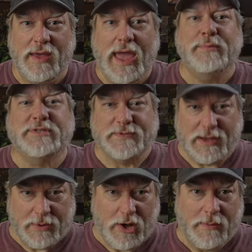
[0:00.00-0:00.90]
Hey, what's up,
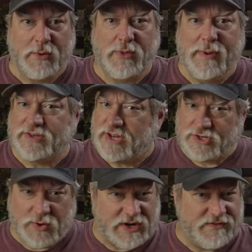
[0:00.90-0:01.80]
Scott Balcom here with
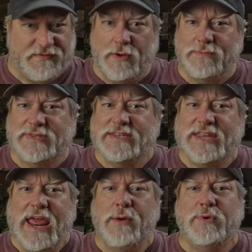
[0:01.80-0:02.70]
Imagination Creation Films, and
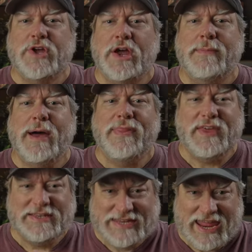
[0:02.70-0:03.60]
today we're talking about
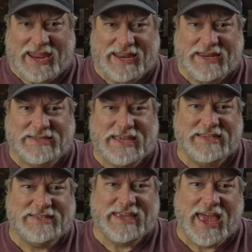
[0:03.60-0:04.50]
the Deity
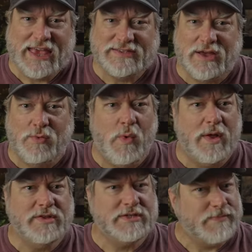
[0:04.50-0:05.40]

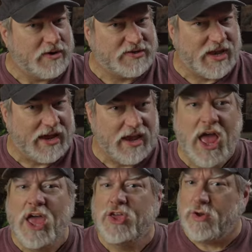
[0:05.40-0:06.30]
TC-SL1 Smart Slate.
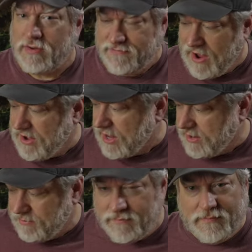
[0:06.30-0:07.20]
You can
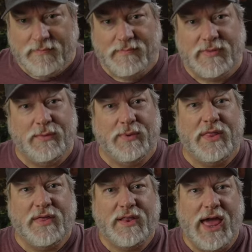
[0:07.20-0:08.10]
finally get rid
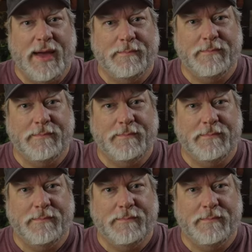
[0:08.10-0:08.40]
of the clap.